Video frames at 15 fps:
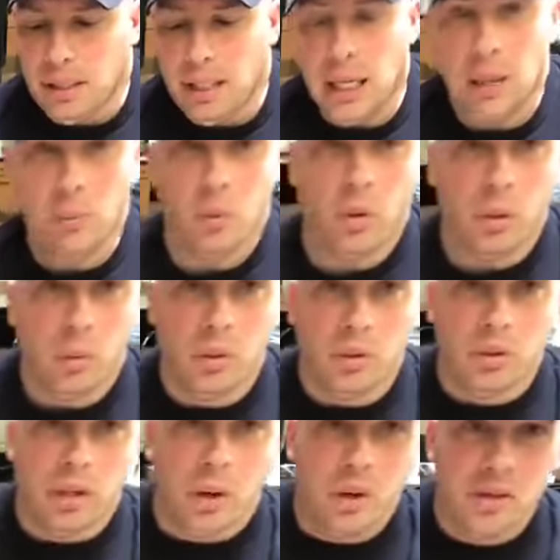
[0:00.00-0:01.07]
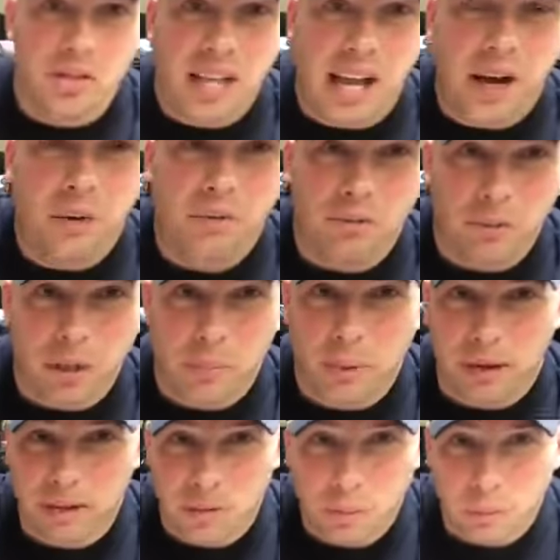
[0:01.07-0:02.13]
What we'll notice now
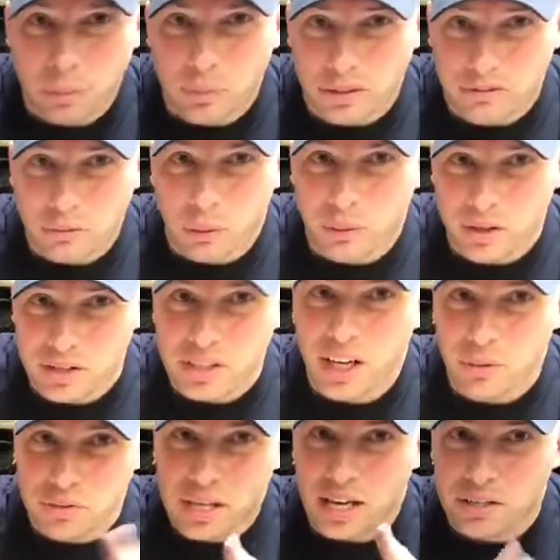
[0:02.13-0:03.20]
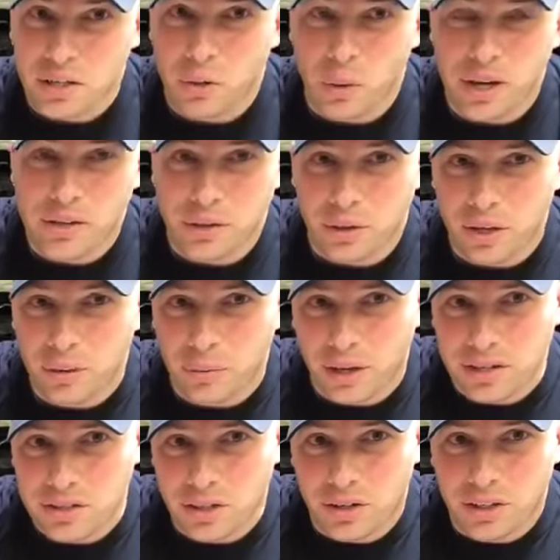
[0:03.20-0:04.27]
compared to before, this gun was actually quite dirty when I
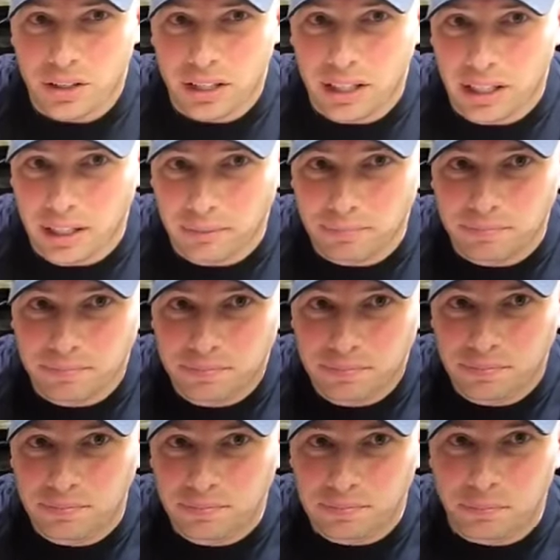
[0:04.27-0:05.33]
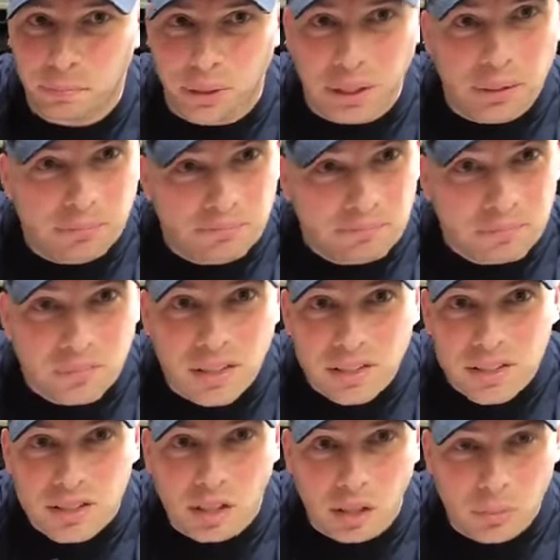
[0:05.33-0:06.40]
started cleaning it, but this
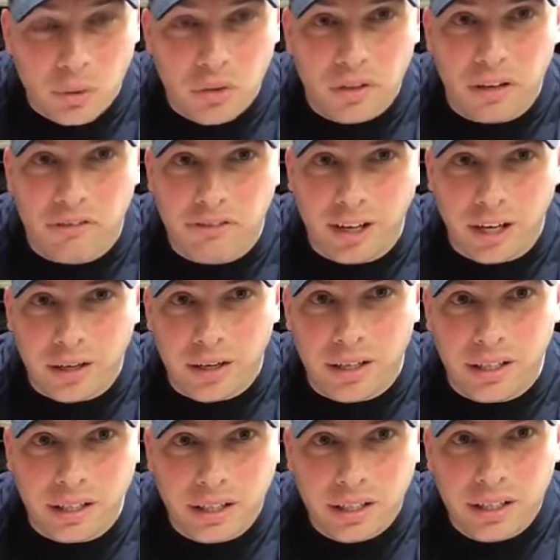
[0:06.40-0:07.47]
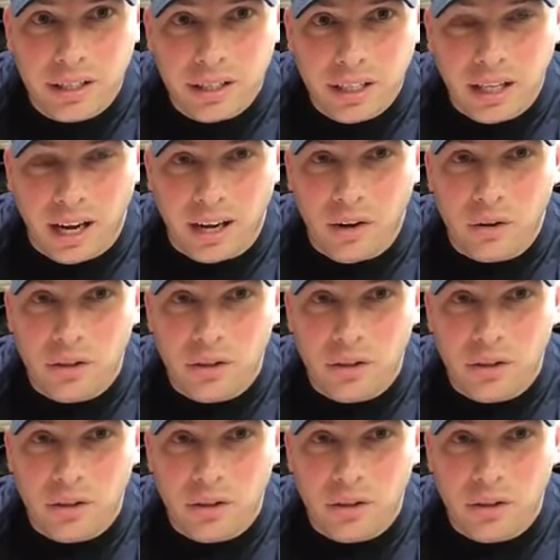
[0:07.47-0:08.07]
is all moving very, and I know